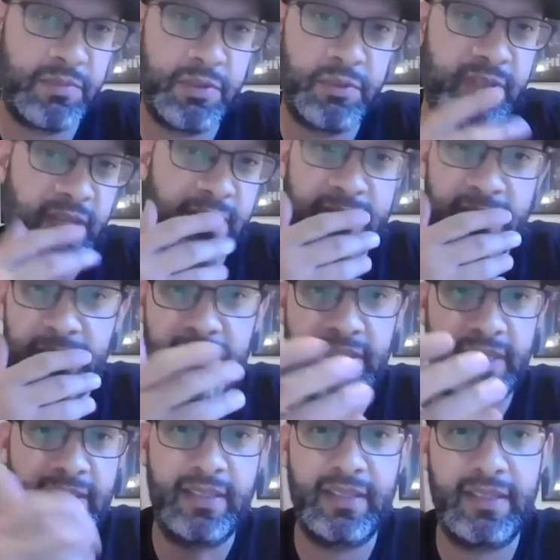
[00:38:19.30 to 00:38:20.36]
you say
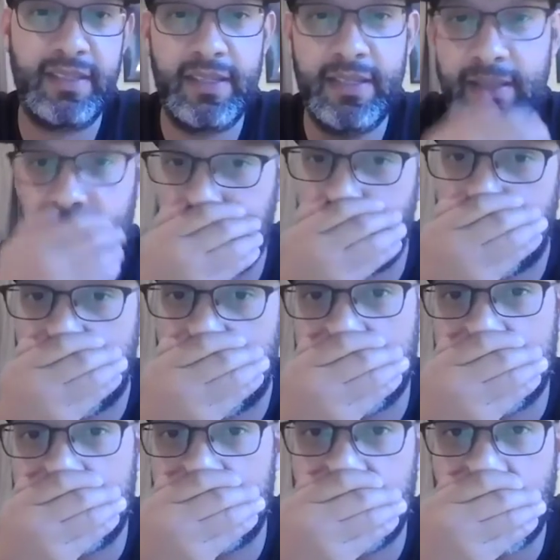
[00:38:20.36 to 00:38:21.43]
something and
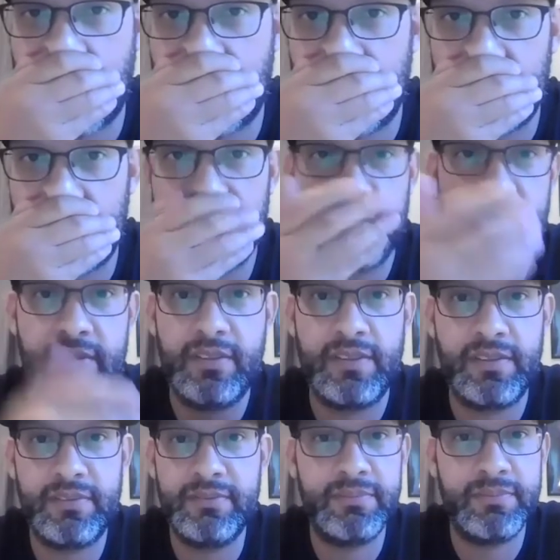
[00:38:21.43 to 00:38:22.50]

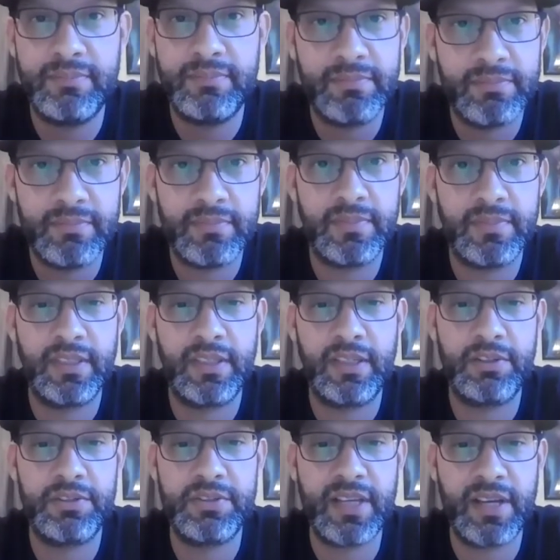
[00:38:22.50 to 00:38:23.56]
you
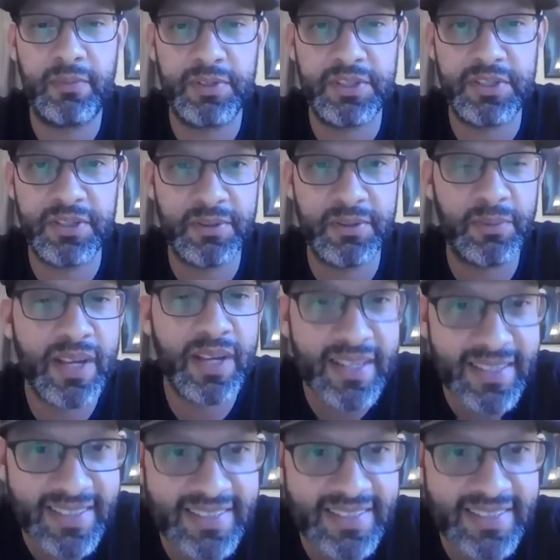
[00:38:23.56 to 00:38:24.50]
understand what